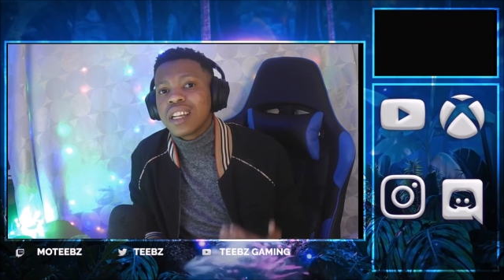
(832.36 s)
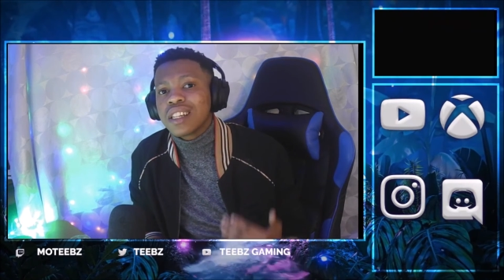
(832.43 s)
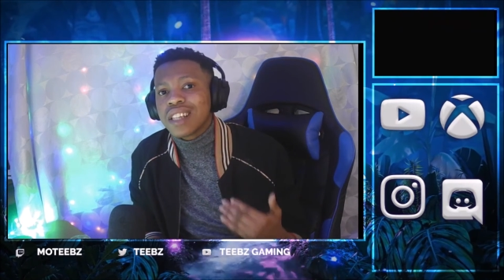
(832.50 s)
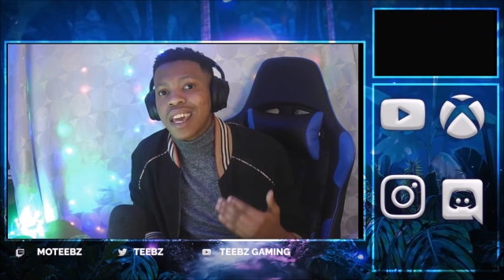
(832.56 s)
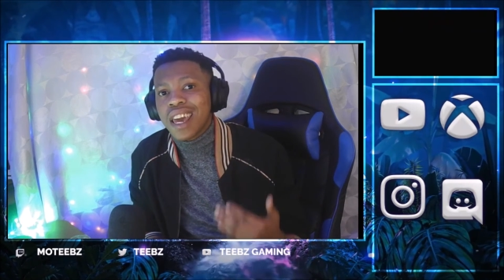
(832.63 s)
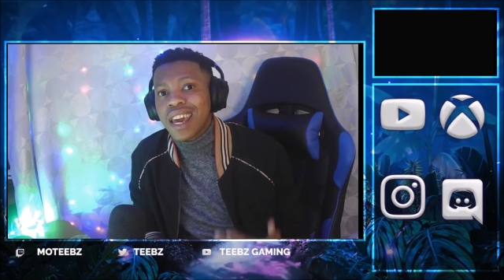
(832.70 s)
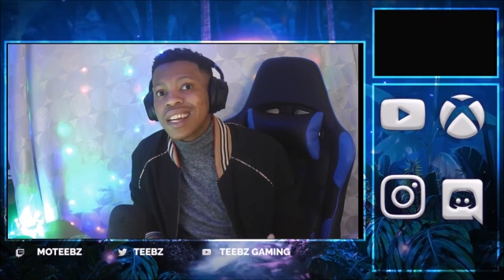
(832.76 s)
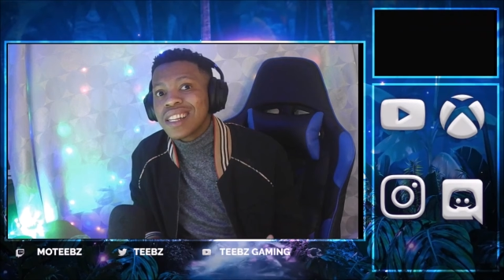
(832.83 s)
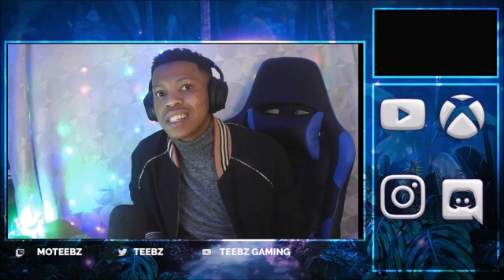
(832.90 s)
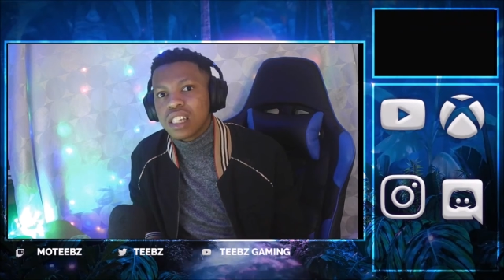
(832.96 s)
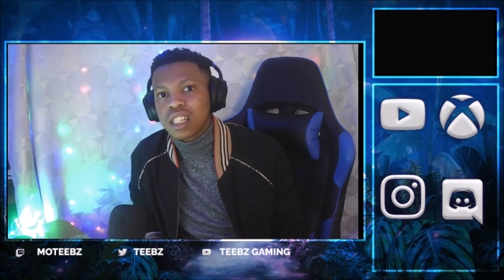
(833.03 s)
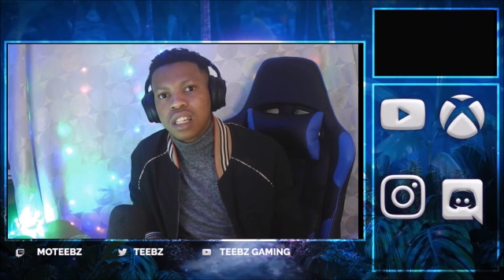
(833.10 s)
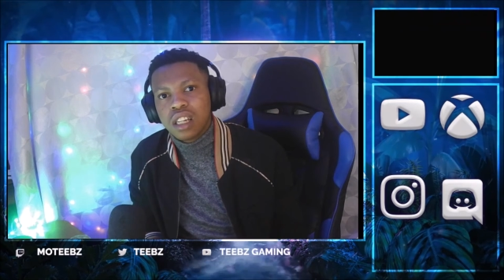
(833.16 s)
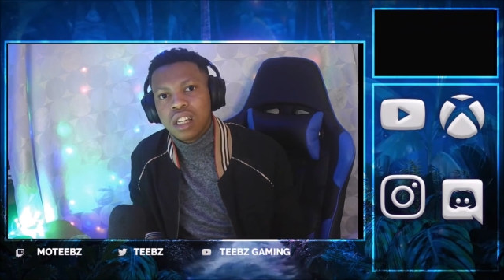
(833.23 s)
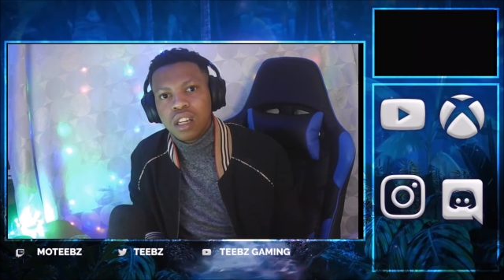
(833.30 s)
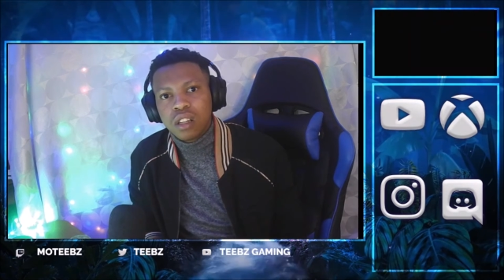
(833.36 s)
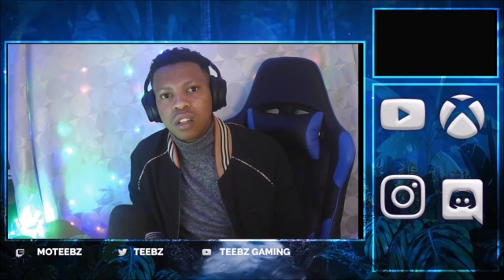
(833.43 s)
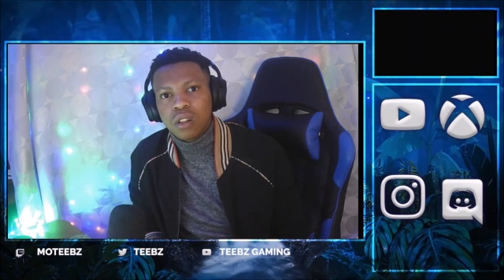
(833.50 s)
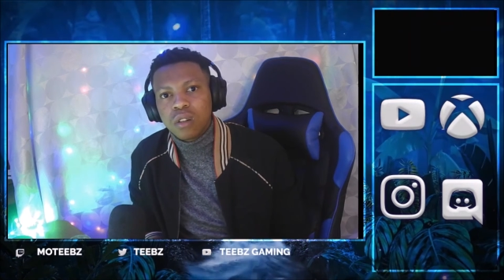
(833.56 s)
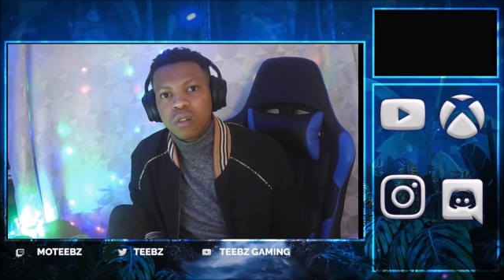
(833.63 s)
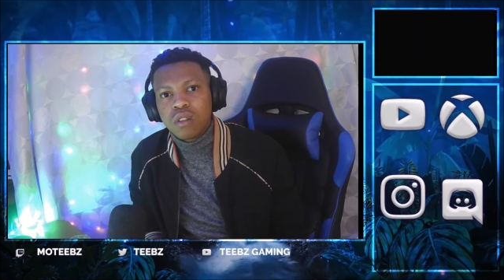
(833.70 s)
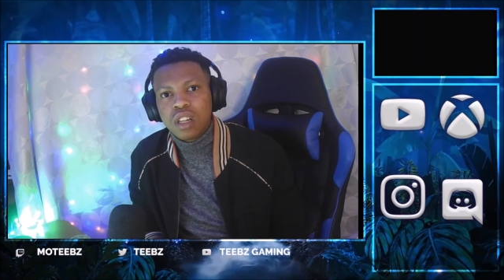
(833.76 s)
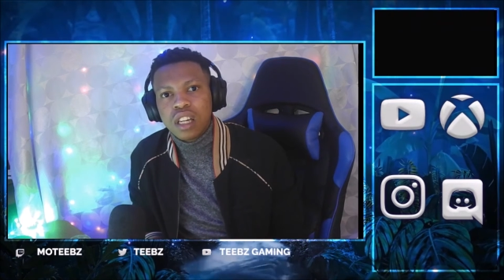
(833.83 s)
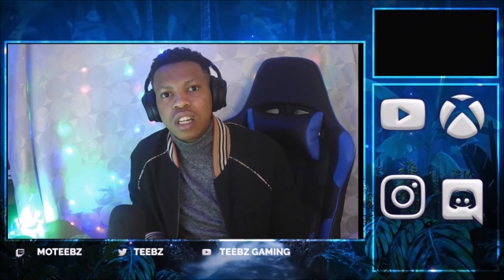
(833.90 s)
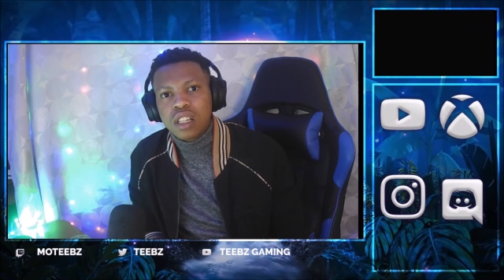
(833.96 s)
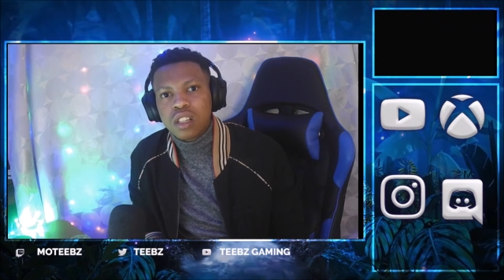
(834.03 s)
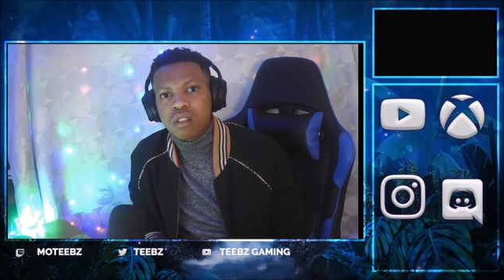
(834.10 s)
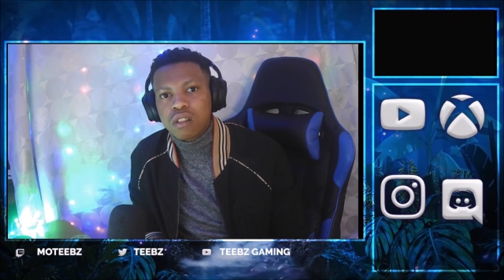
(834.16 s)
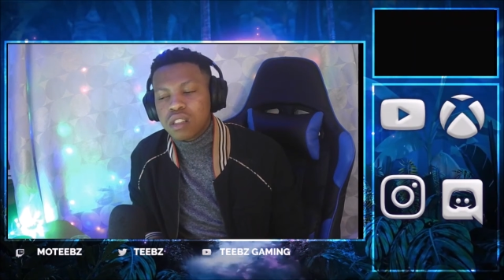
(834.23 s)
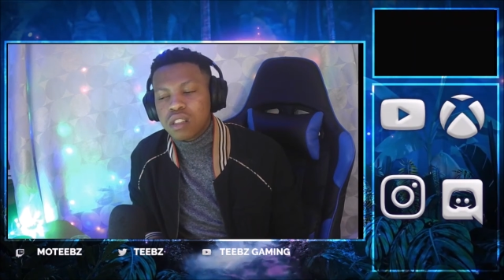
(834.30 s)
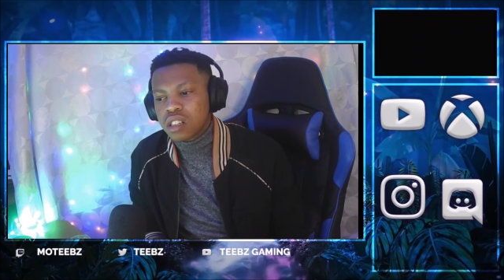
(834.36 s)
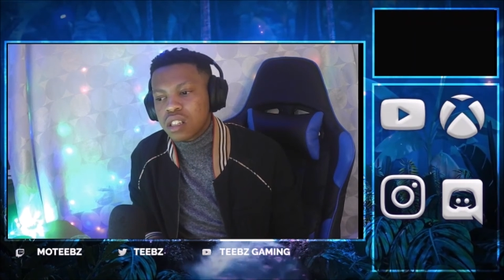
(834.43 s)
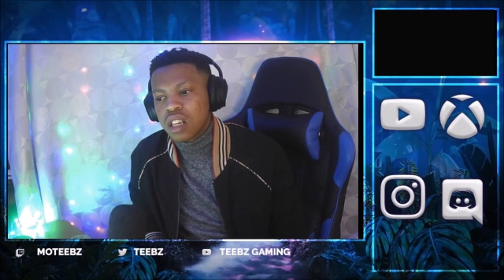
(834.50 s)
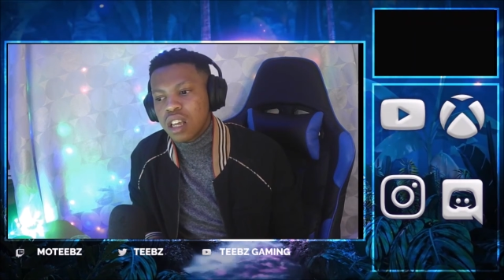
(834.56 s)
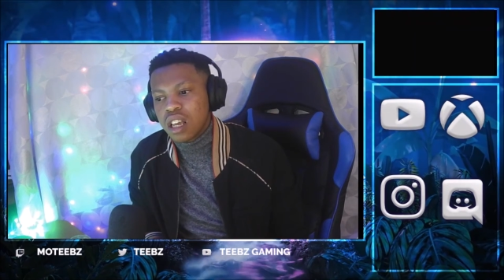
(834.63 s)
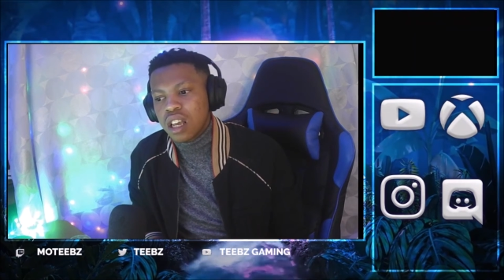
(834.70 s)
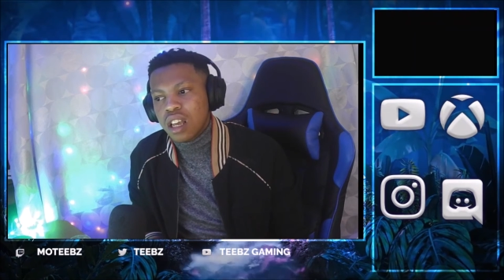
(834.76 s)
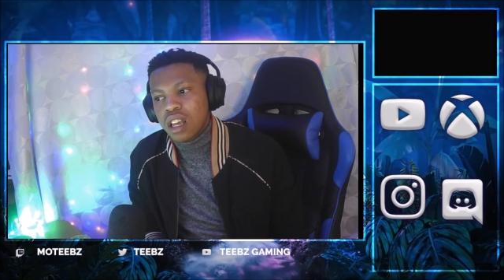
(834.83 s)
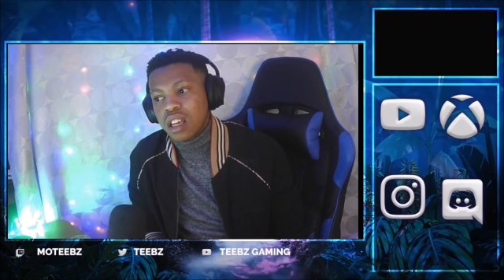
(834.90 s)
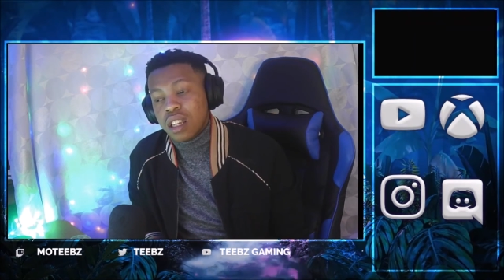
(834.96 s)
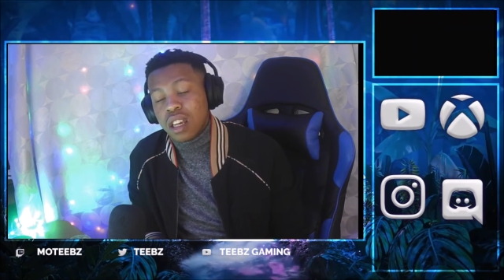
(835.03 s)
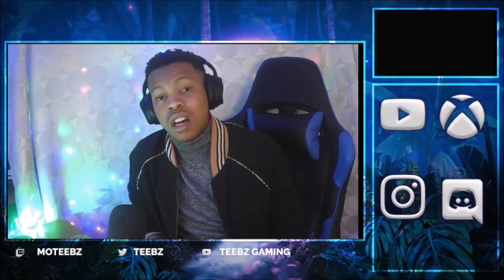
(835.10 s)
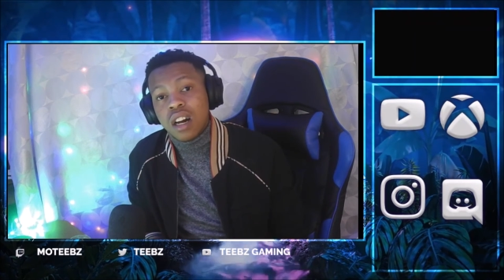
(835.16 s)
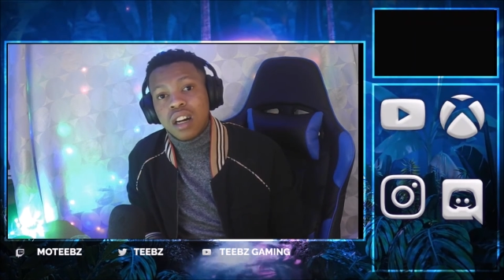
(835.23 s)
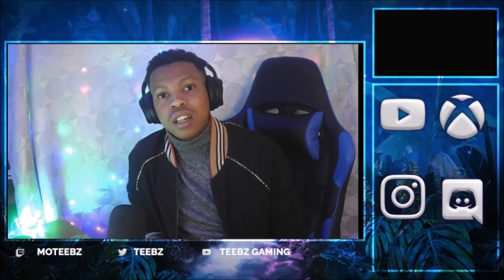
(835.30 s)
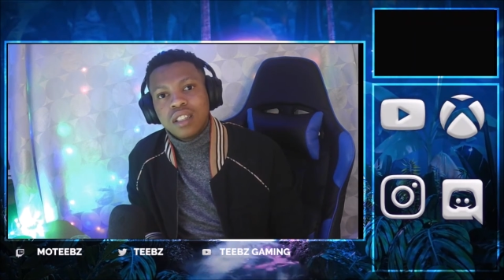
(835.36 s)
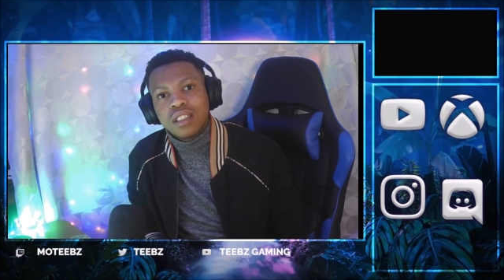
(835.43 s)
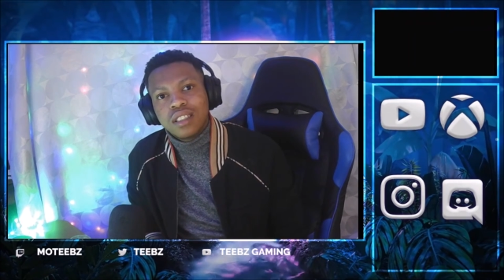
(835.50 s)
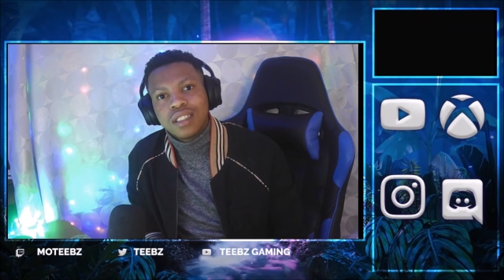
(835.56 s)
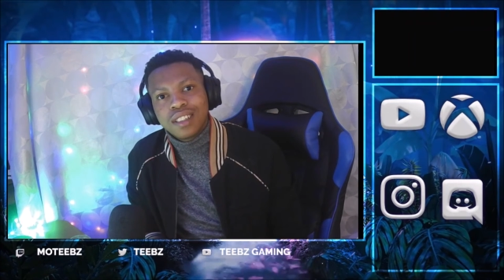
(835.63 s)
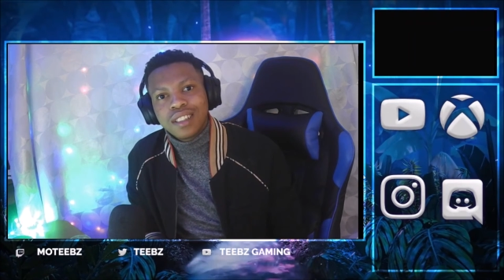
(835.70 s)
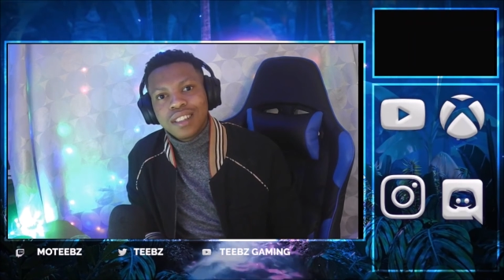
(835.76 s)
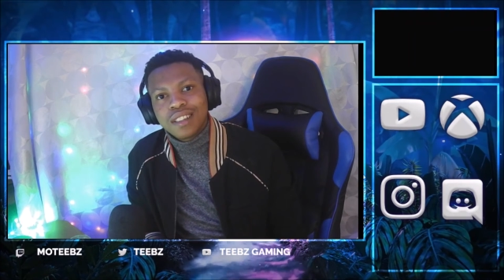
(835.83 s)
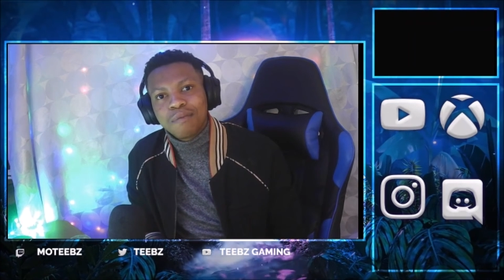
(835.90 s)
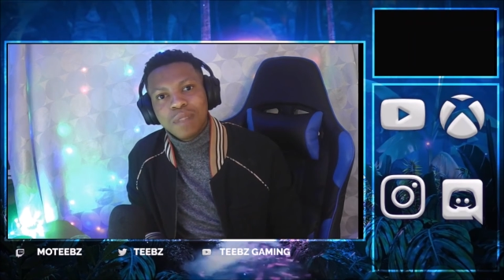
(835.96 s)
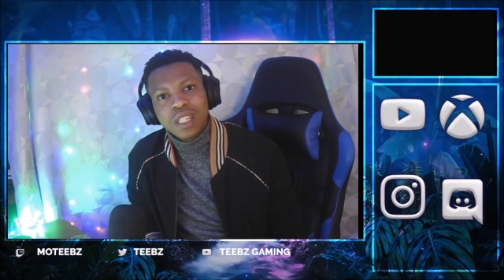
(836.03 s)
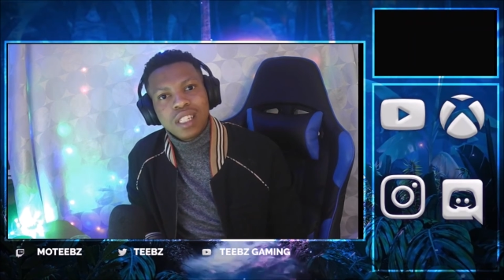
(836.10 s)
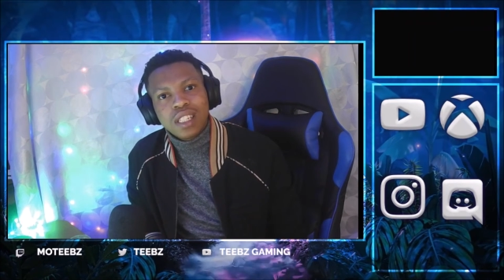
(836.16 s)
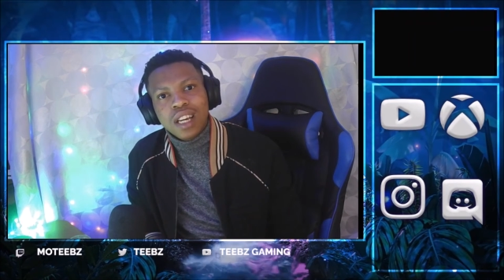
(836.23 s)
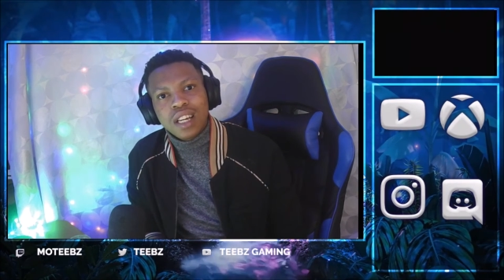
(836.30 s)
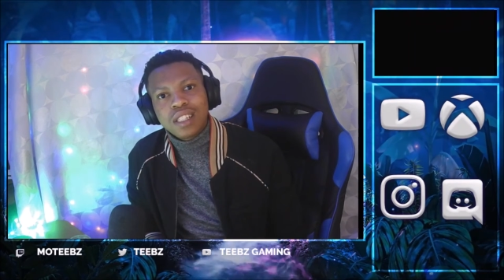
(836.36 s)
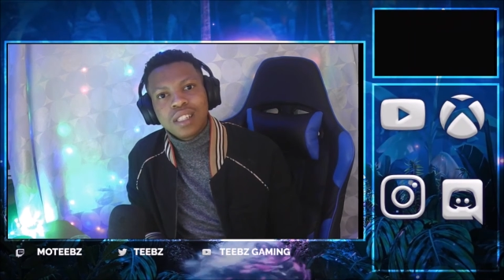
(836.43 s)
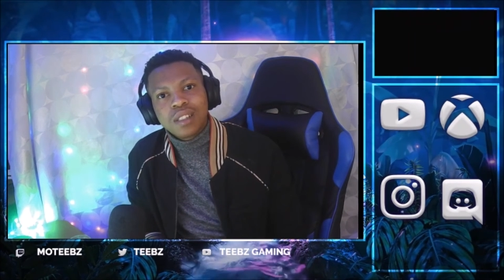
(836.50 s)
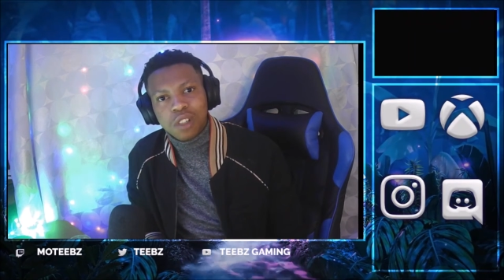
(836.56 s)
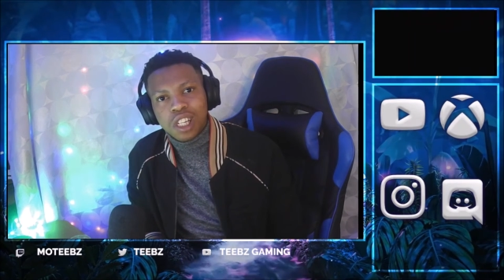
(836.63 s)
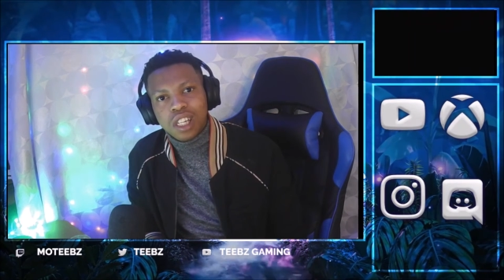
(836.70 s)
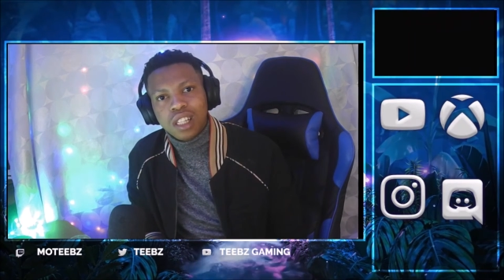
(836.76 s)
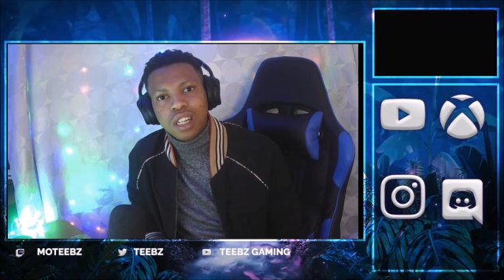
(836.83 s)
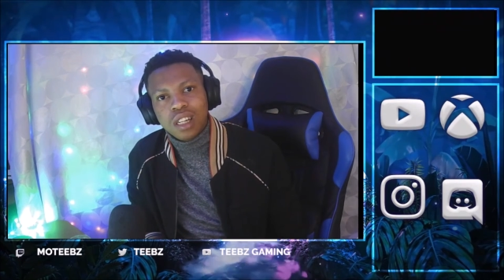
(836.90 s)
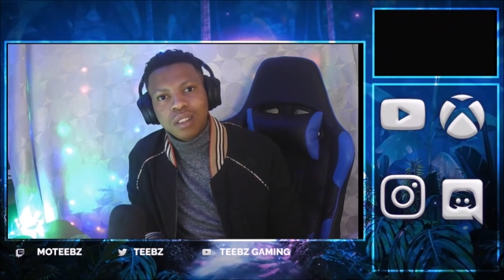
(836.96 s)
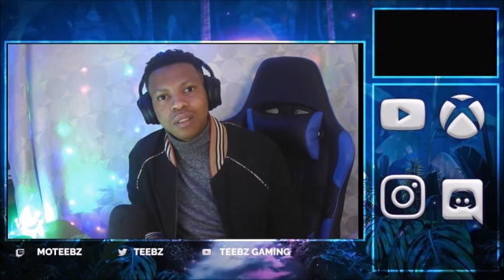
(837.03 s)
that's hectic, you know, because yeah, these guys, go check that out.